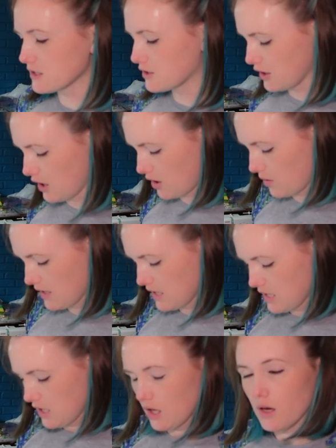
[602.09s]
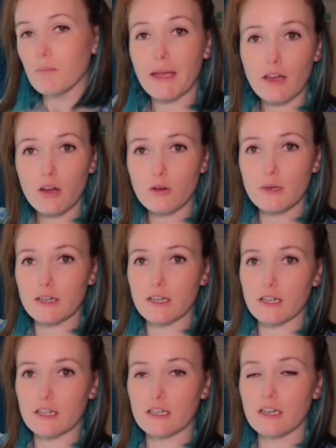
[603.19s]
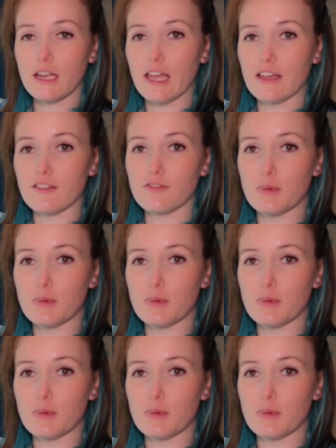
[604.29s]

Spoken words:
So my coworker gave